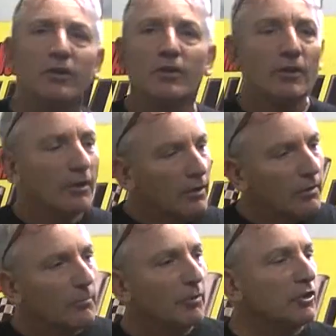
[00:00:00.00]
it.
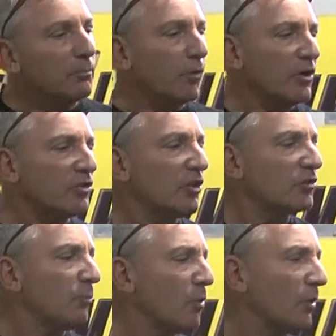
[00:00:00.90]
But the price of
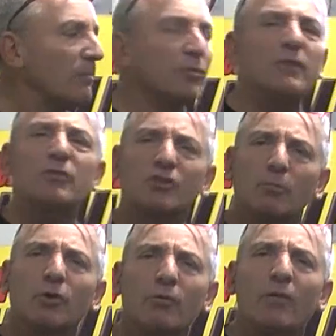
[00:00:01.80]
this motor, I believe, is
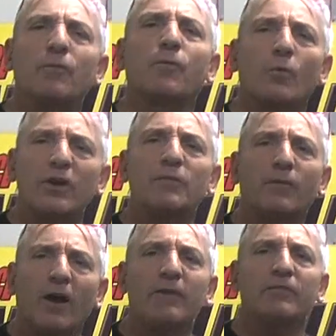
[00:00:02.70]
somewhere around
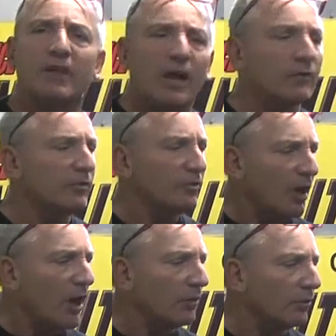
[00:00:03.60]

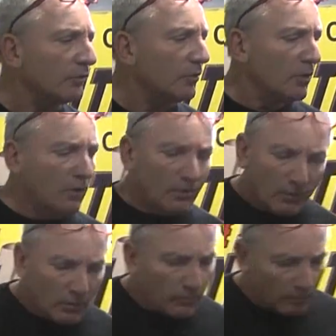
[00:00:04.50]
$45,000.
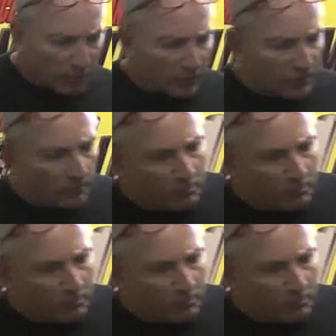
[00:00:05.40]
But it's a